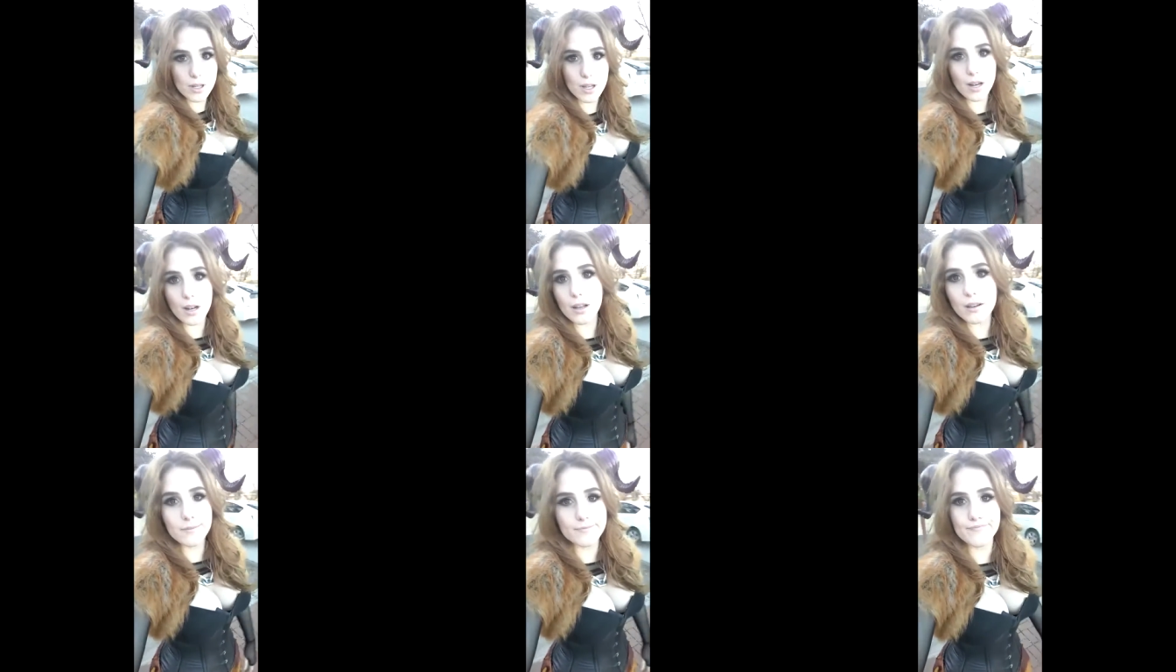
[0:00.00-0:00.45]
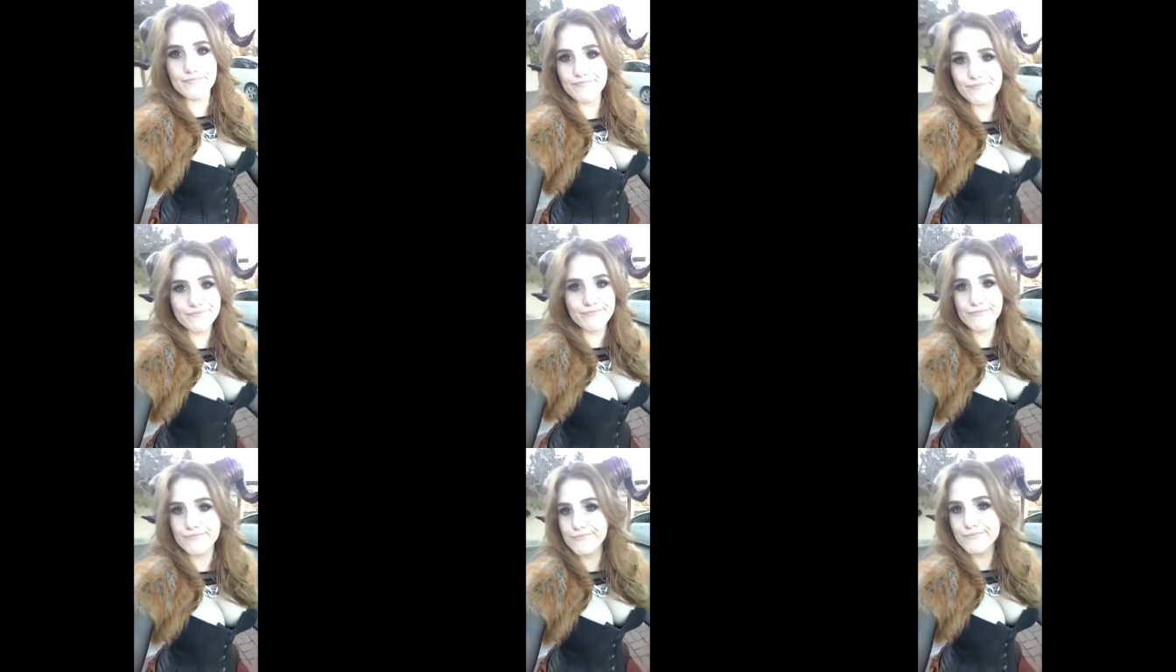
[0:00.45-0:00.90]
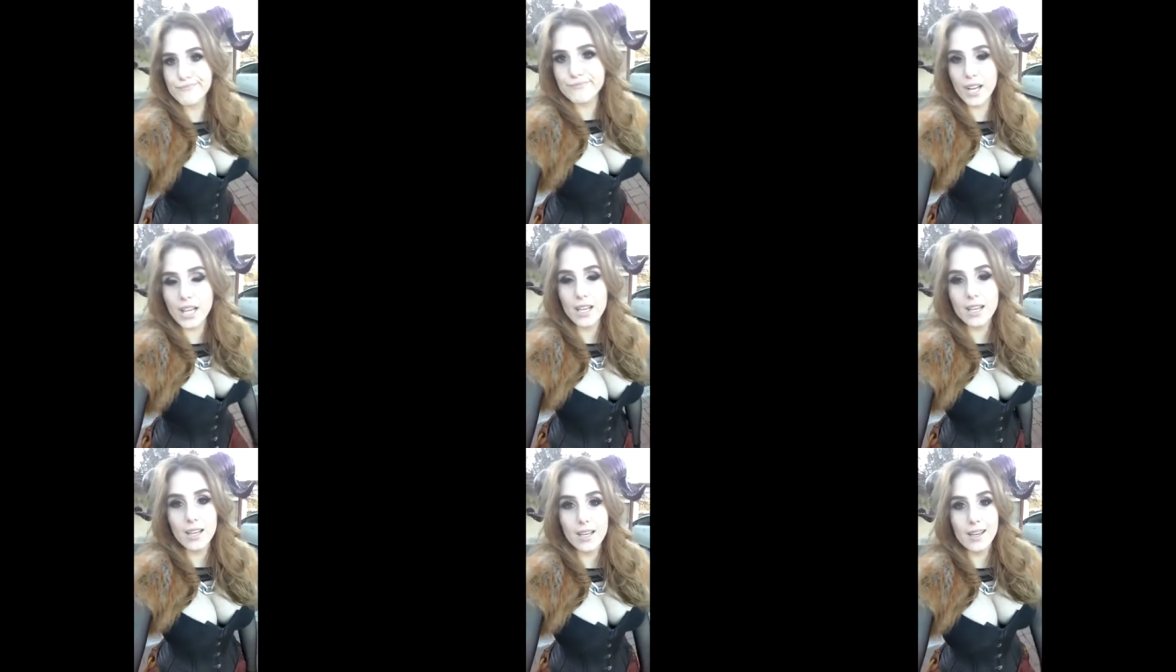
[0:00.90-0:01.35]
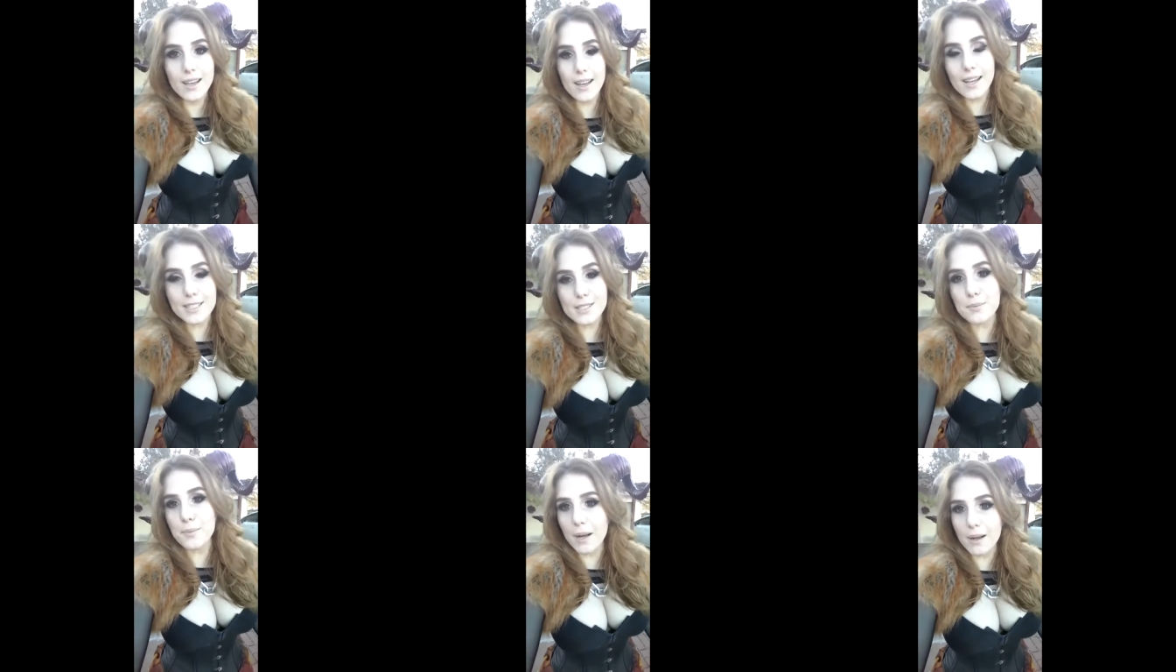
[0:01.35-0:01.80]
I don't know.
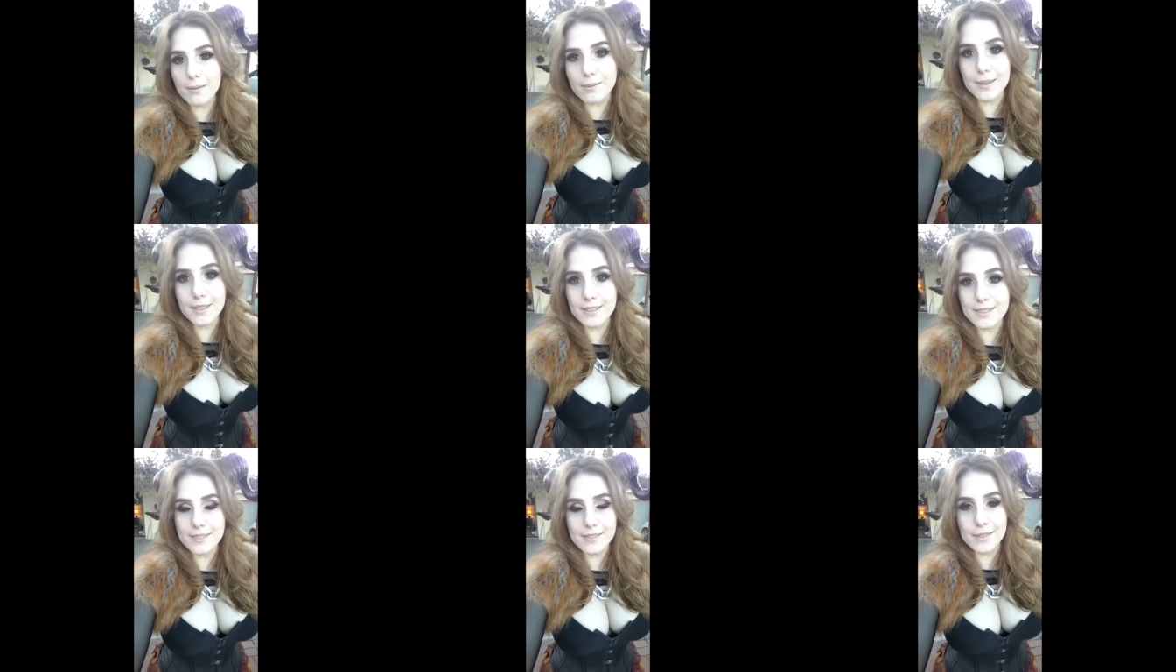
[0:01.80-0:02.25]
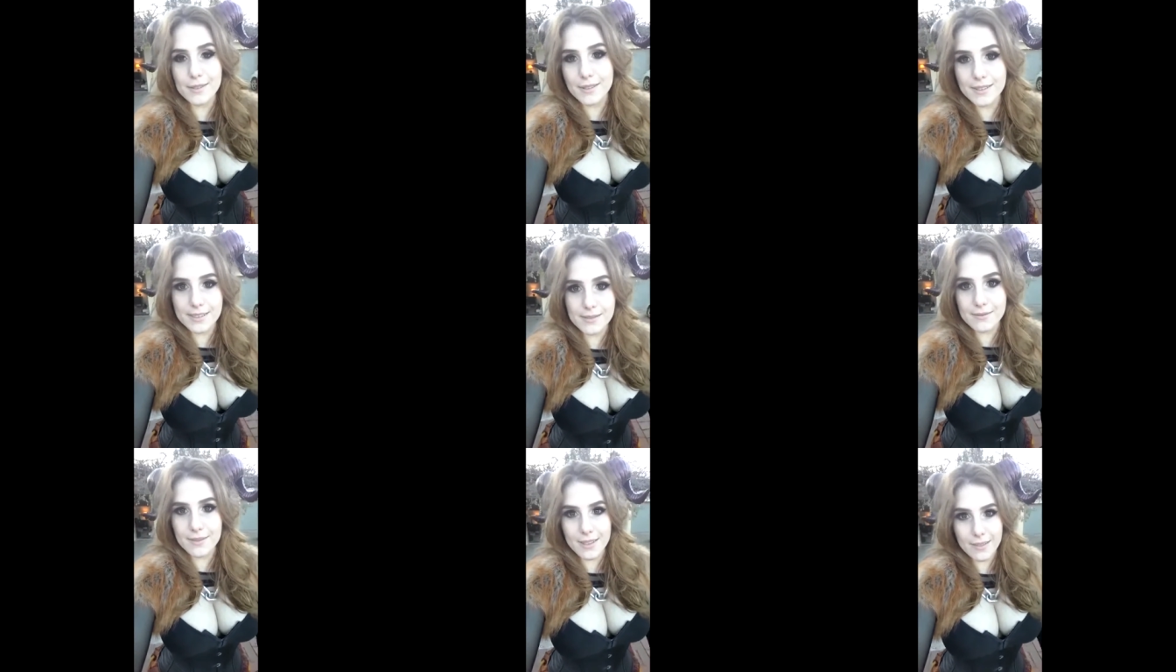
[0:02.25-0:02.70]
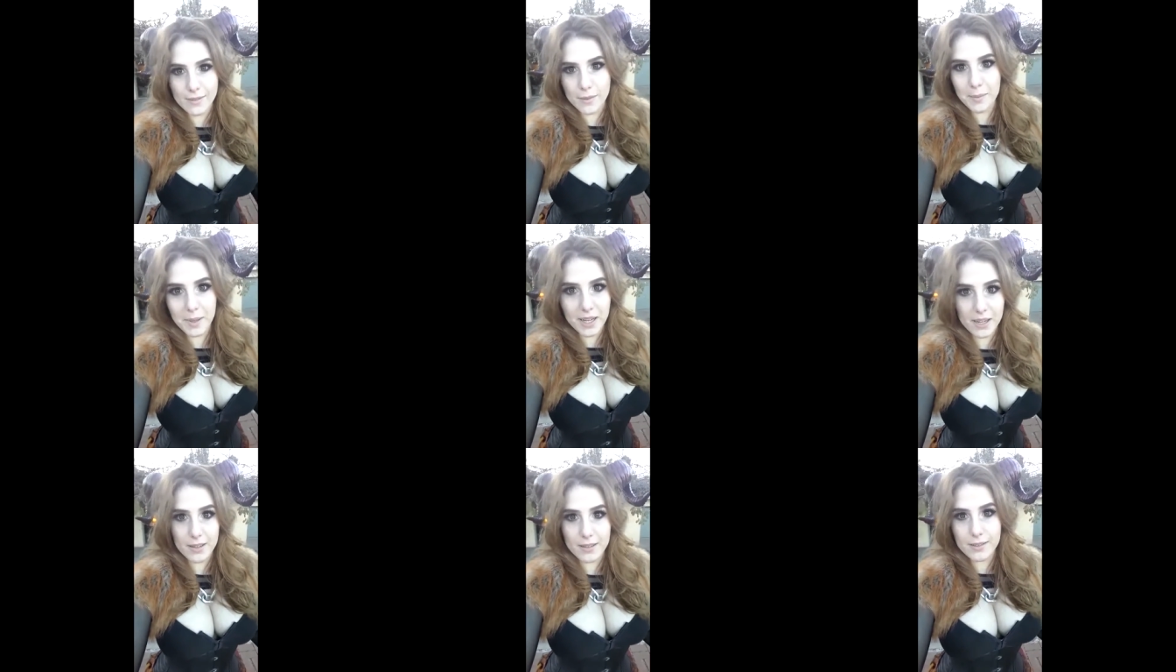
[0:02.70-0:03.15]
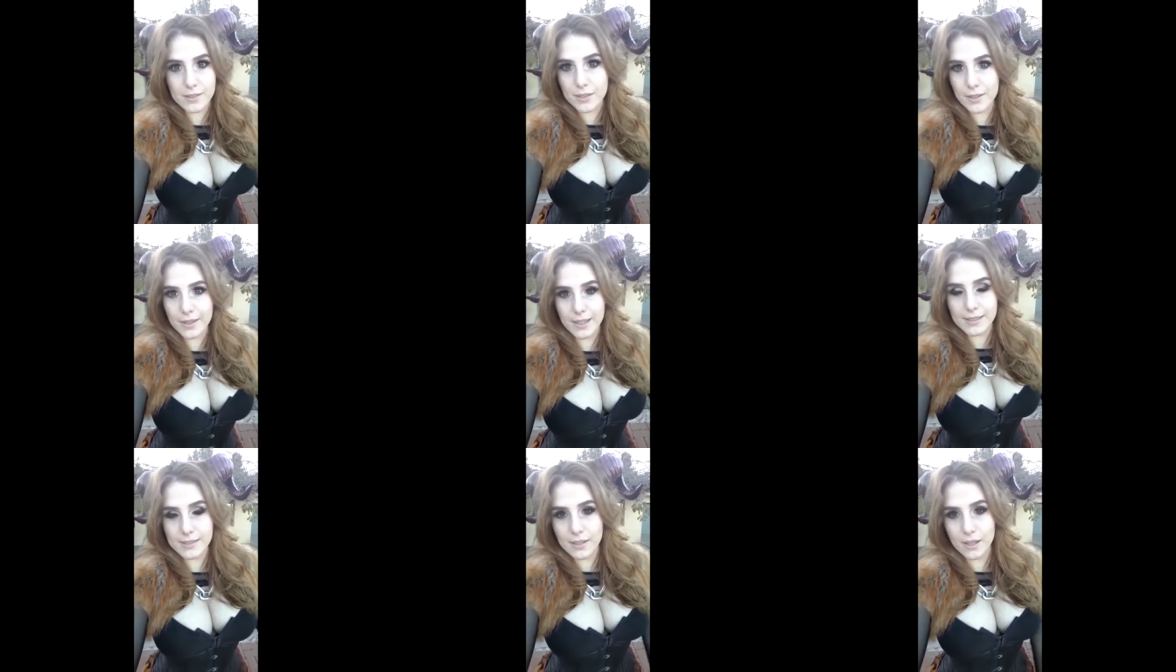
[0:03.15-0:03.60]
I should probably just do this in front of a mirror and
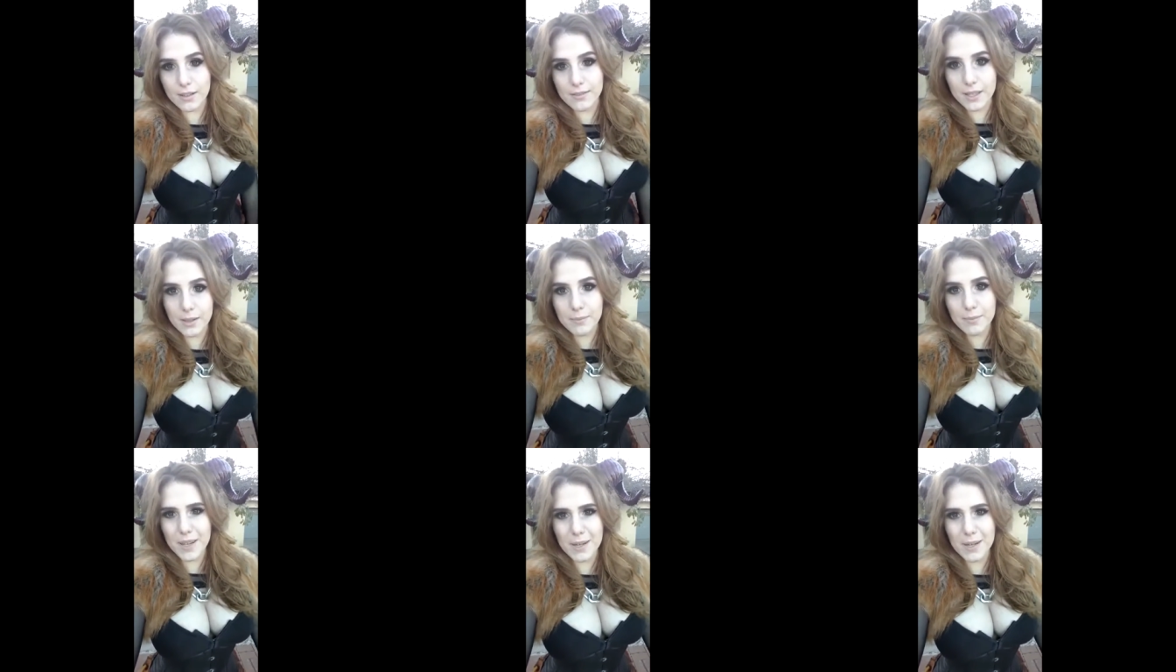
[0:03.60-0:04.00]
show you guys all of it,